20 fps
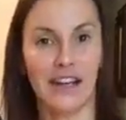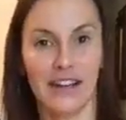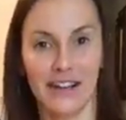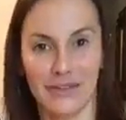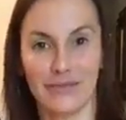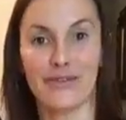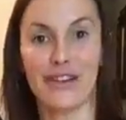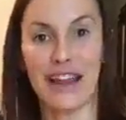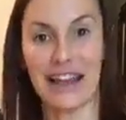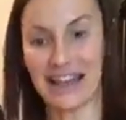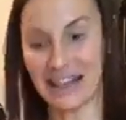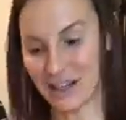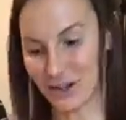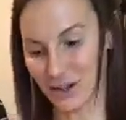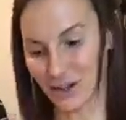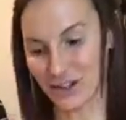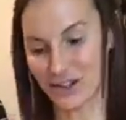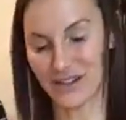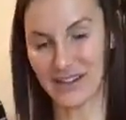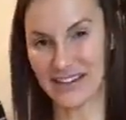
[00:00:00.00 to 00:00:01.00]
really
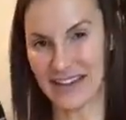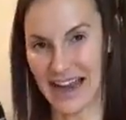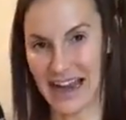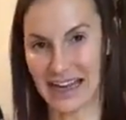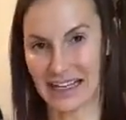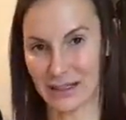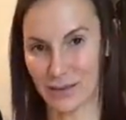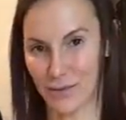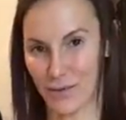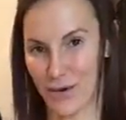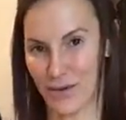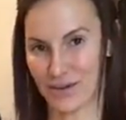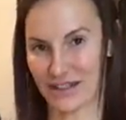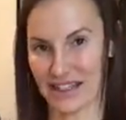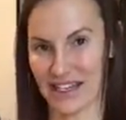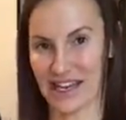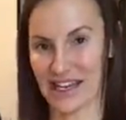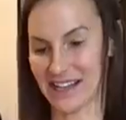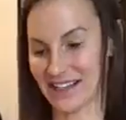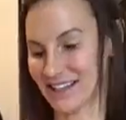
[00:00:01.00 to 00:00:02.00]
good, nice
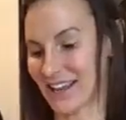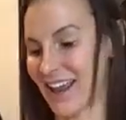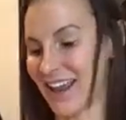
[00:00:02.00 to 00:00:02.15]
proteins.